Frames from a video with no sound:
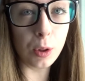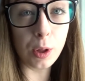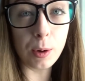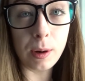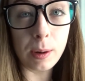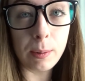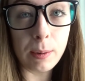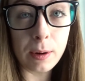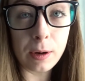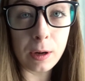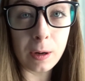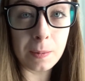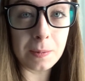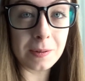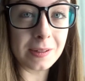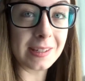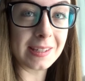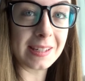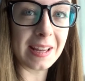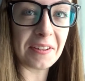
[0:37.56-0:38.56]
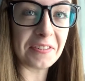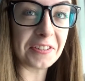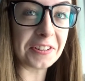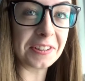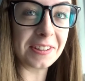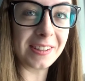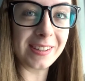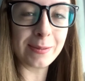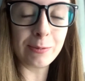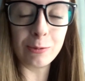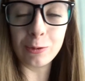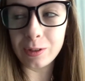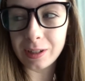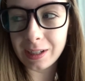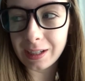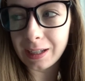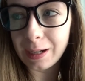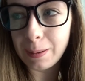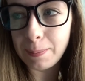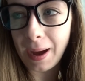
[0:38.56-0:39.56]
Although I woke up at 7 this
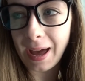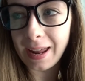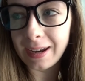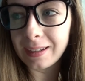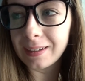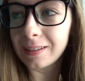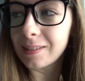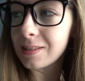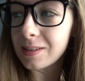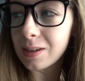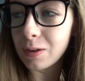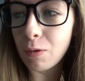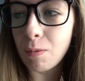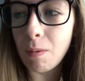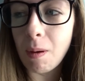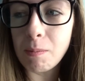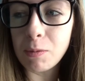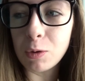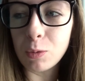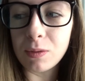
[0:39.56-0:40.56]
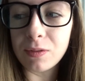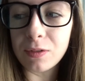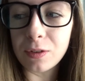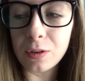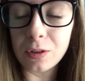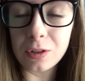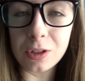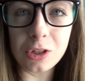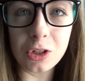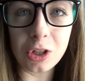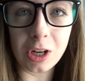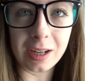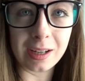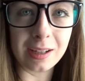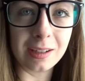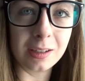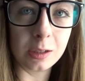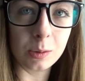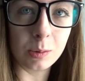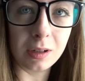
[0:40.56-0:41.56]
morning in a panic because I remembered we forgot to
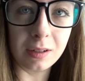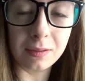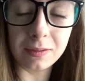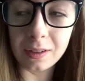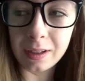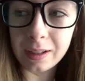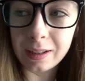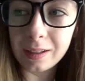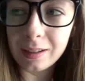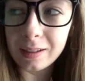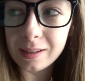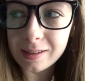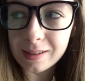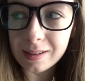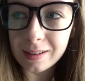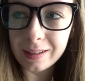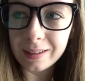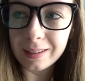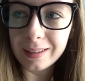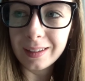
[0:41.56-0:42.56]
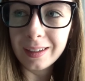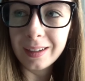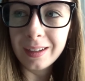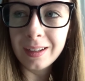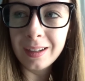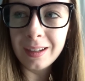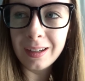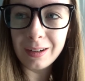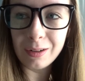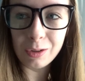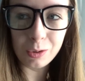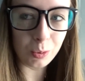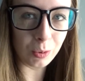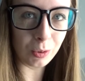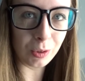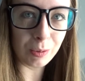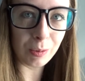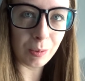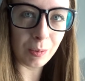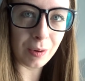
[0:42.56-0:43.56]
check into our flight last night. And I was
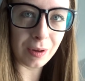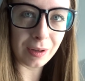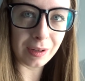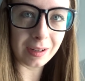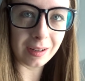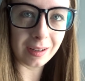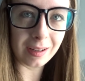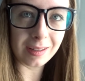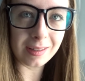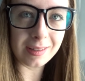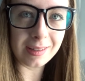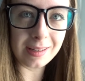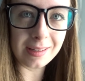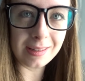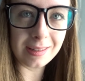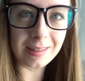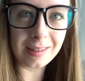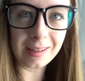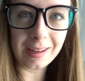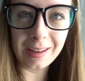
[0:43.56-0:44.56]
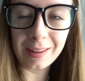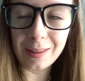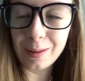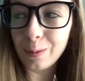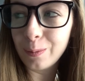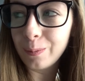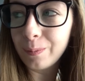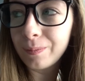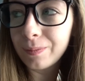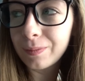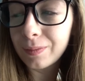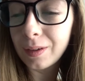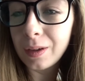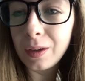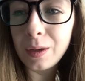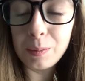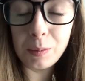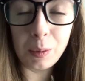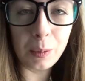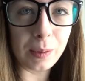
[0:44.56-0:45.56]
worried we weren't going to get seats together.
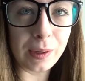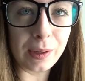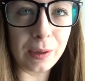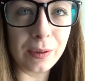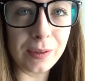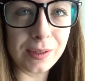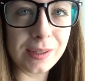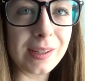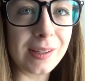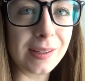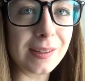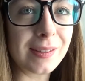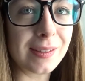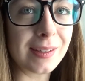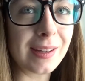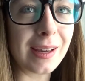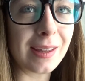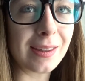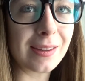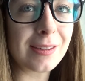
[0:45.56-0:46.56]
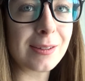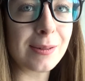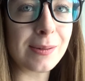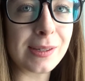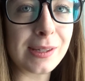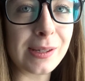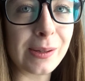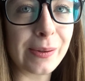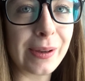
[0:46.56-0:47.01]
But we got seats together, so it's